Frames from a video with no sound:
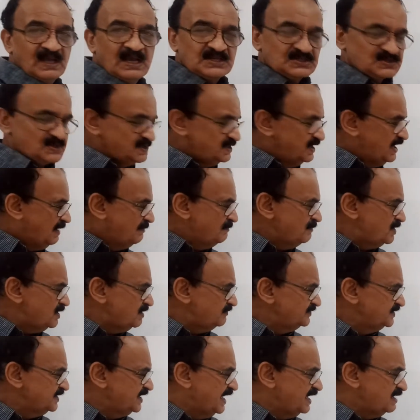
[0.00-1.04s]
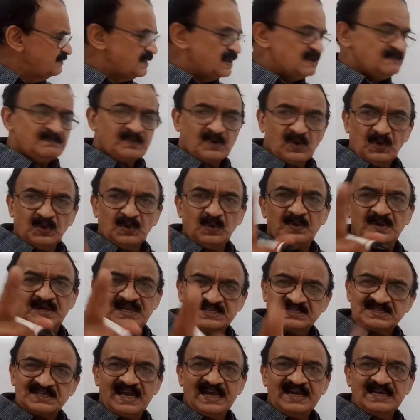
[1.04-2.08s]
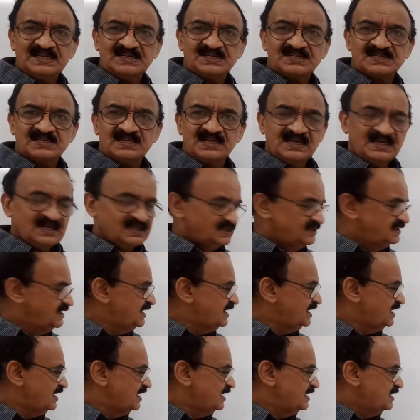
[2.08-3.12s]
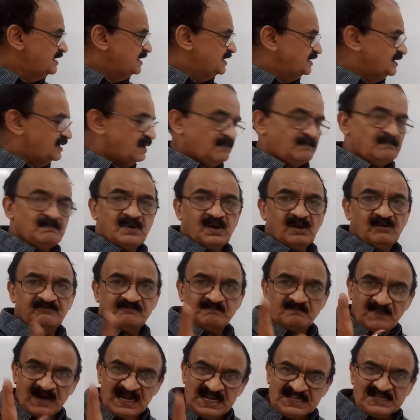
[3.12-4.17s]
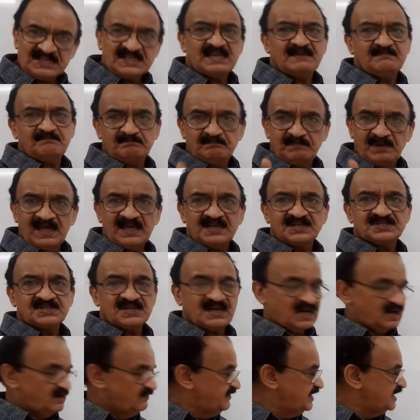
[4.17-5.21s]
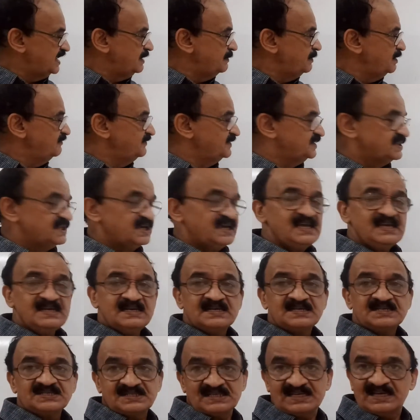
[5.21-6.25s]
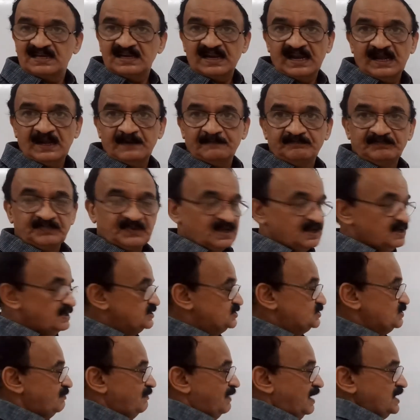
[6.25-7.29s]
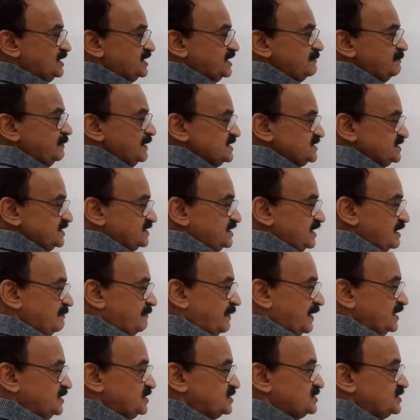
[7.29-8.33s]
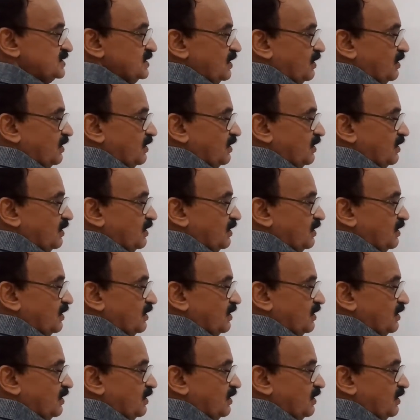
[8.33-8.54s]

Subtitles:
So number of the neighboring proton decides the number of multiplets available with a signal. So multiplicity depends